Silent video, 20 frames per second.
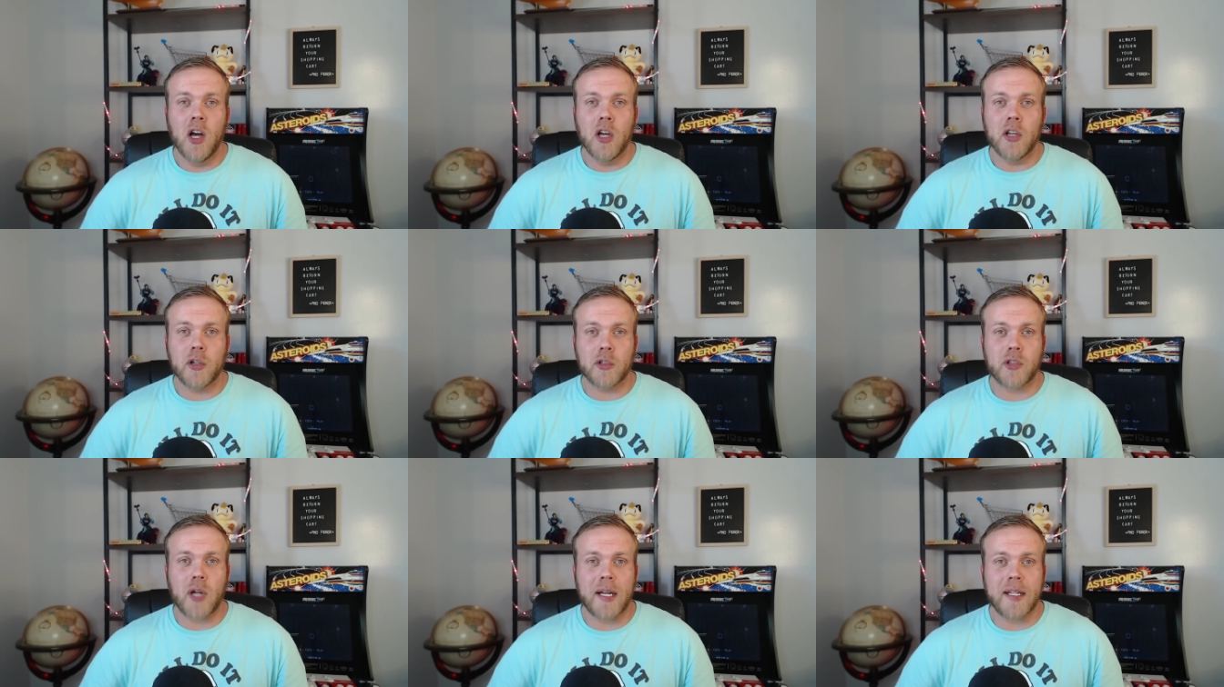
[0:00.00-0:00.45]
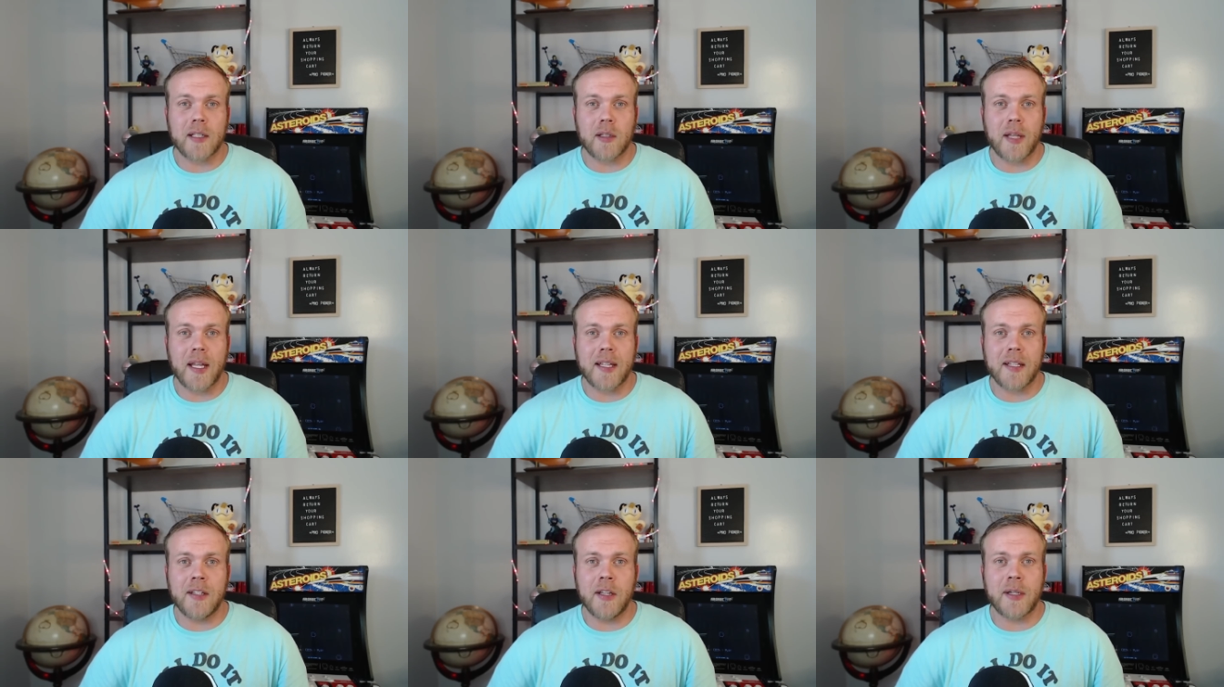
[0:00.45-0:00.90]
you're trying to
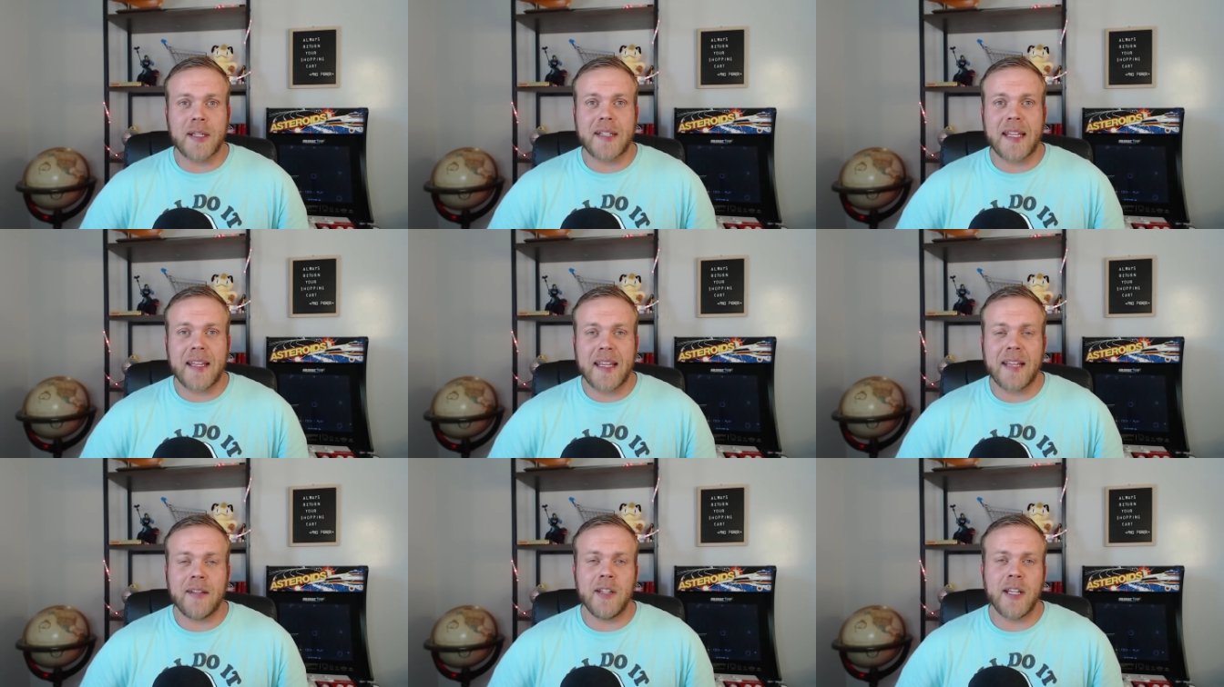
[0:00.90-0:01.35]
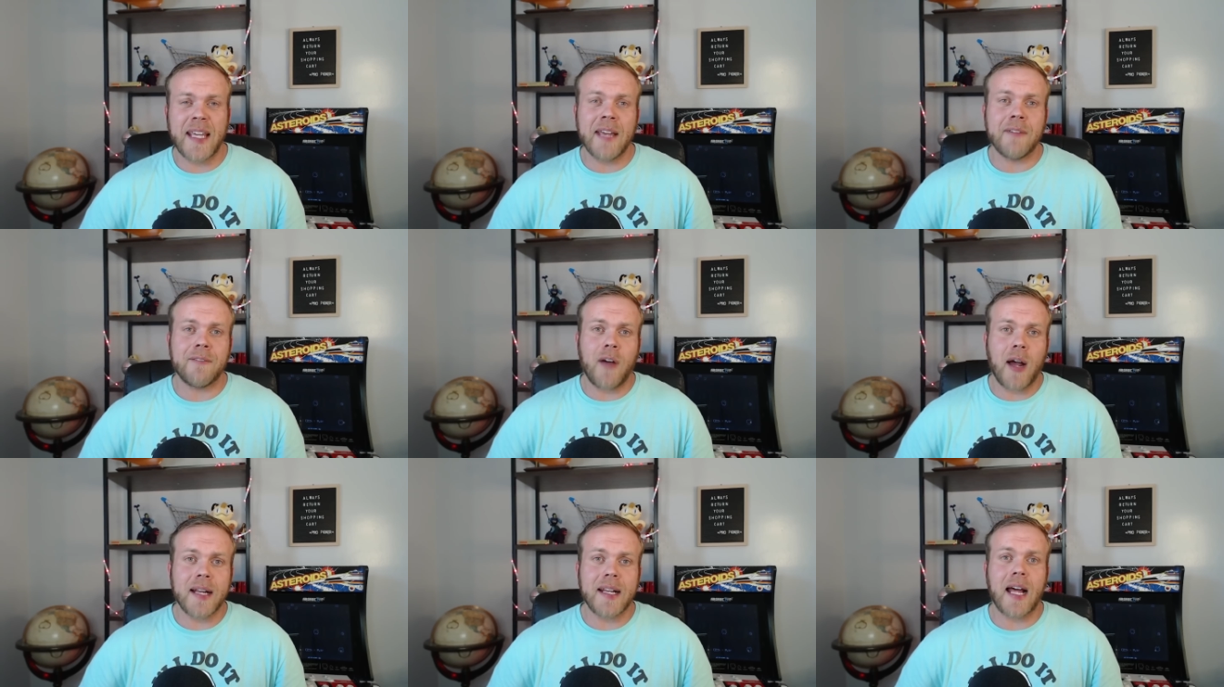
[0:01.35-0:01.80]
list, you can't
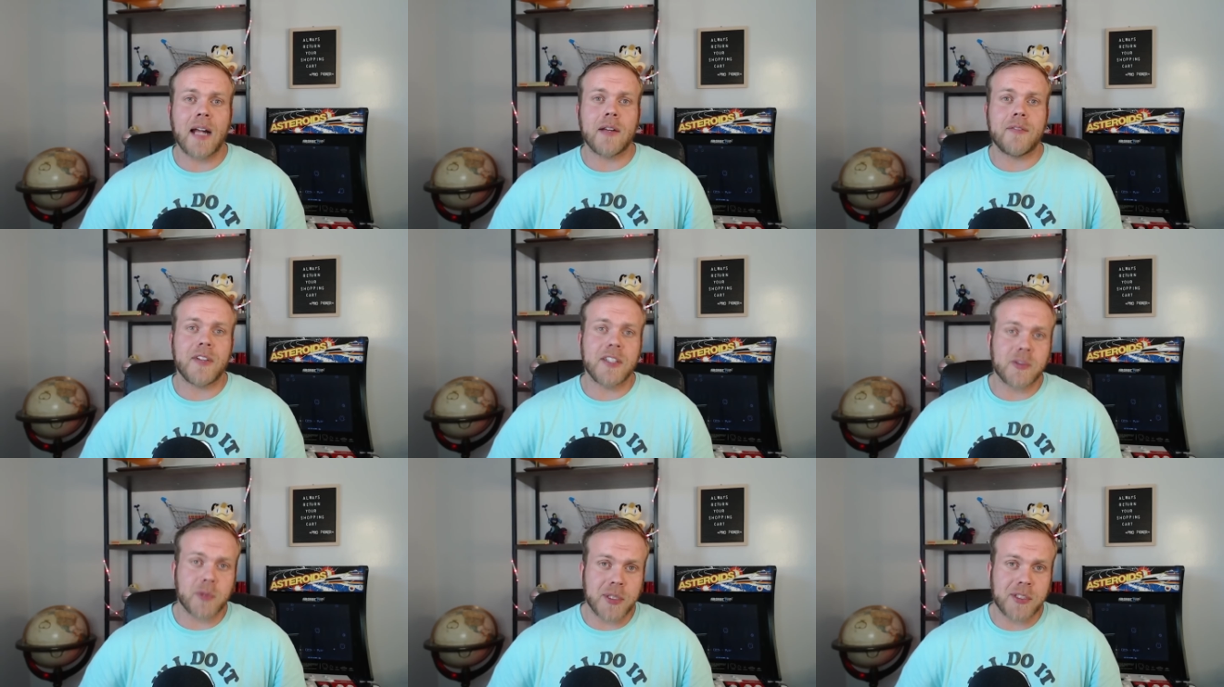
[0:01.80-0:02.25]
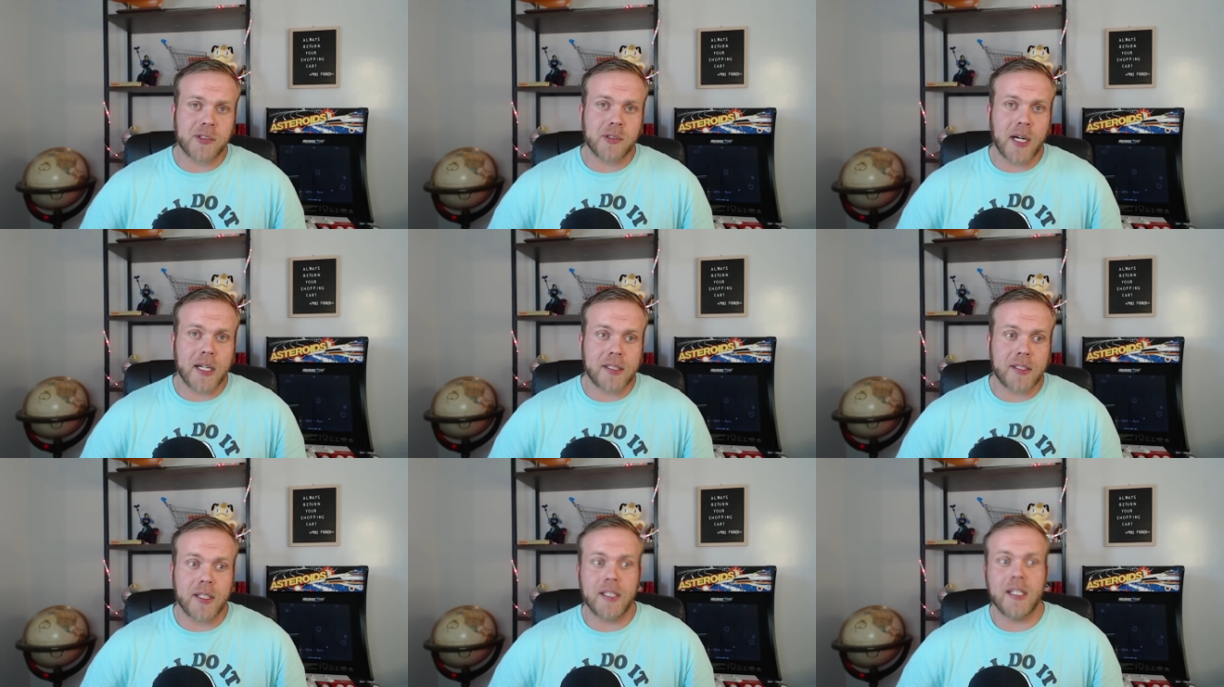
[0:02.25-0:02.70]
find out if it's
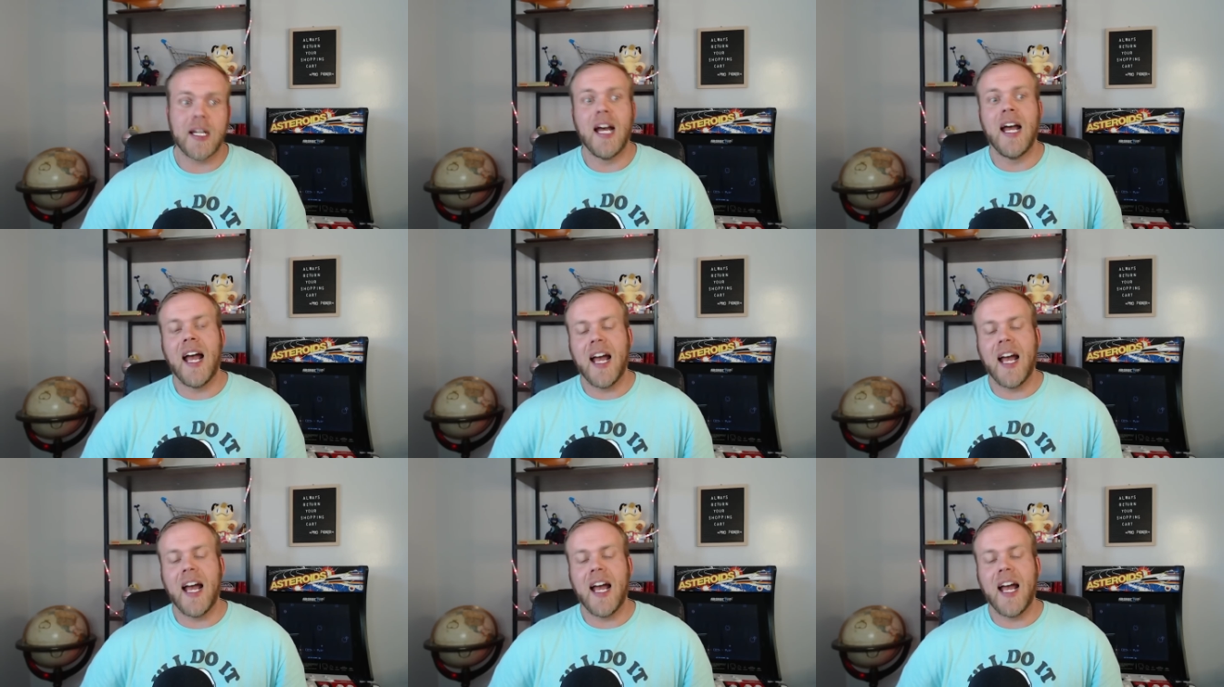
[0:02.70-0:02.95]
restricted